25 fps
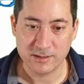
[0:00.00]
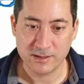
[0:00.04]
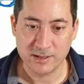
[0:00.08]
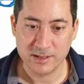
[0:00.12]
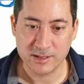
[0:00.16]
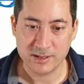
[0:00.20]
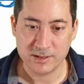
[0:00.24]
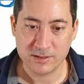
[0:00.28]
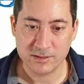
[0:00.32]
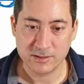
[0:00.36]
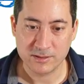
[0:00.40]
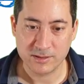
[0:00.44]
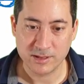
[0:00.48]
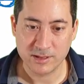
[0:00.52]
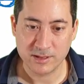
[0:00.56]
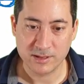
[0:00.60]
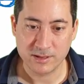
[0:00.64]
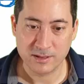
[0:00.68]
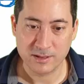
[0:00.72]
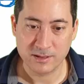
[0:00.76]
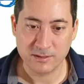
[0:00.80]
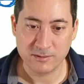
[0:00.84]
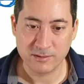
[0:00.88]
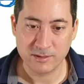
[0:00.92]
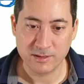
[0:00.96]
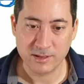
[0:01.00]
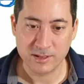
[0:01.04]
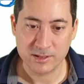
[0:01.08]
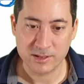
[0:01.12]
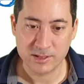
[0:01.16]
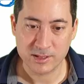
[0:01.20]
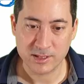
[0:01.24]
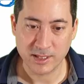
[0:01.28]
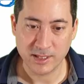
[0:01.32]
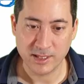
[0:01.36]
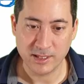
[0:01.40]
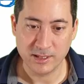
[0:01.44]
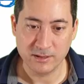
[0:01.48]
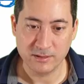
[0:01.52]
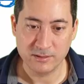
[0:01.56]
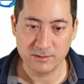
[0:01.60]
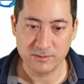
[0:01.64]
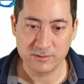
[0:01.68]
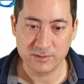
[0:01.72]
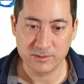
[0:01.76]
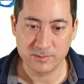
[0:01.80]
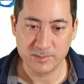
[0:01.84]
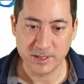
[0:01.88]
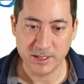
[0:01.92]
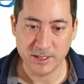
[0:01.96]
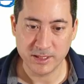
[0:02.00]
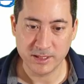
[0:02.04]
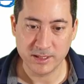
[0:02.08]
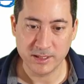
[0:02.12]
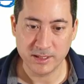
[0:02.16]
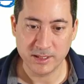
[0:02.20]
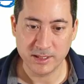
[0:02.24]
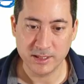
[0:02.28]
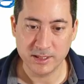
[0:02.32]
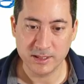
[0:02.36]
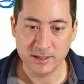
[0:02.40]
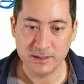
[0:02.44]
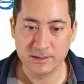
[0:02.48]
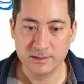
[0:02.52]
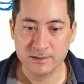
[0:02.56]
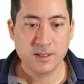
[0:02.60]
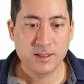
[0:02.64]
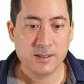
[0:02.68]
and it's on a scale from here to here.